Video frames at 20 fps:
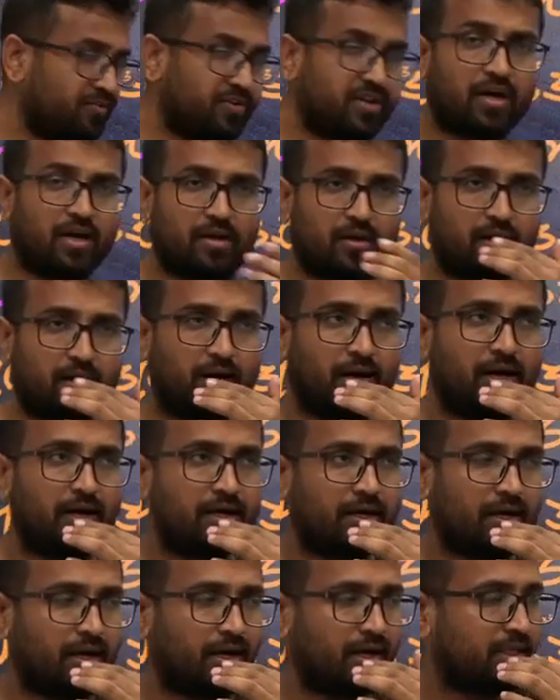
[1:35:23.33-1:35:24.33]
we
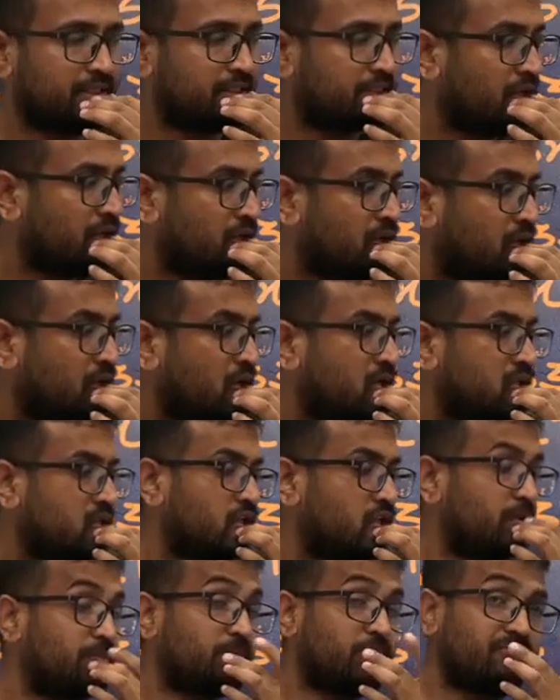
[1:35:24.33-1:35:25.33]
are asked
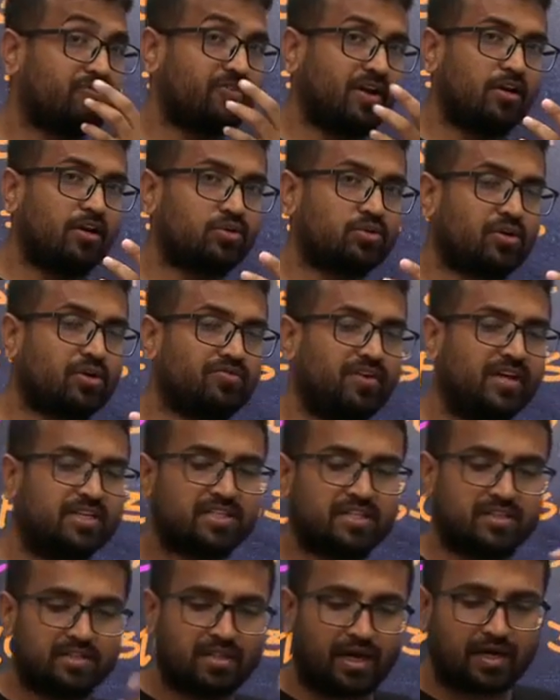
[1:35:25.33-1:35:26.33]
the number of values of
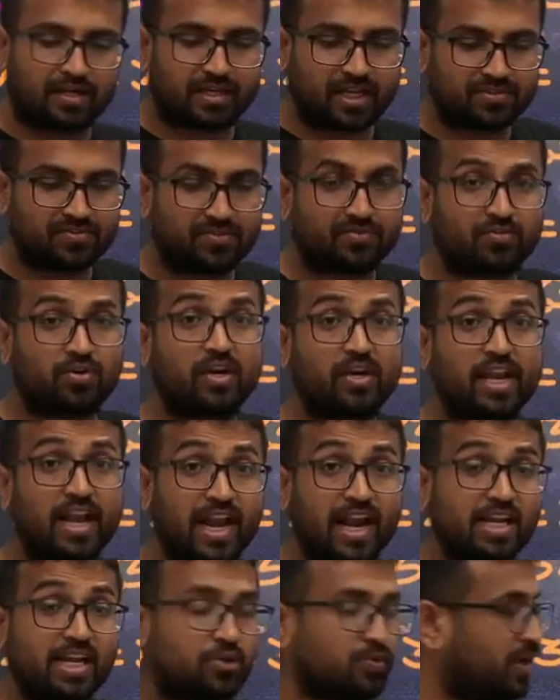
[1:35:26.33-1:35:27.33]
x, in that case we've got
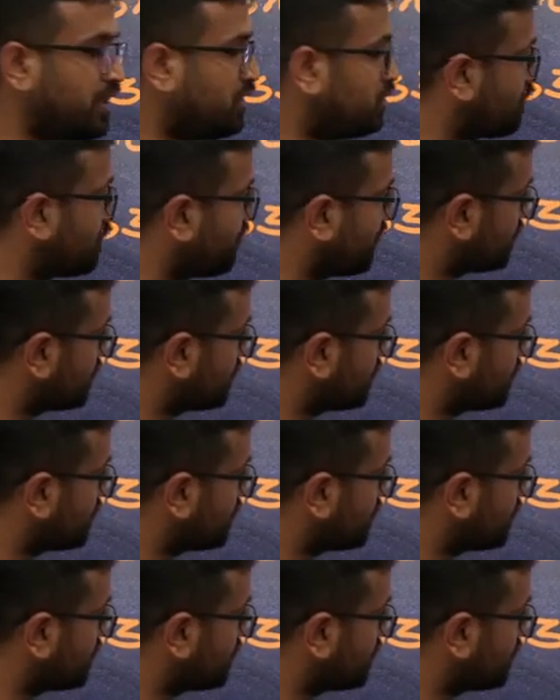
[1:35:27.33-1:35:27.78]
8 values of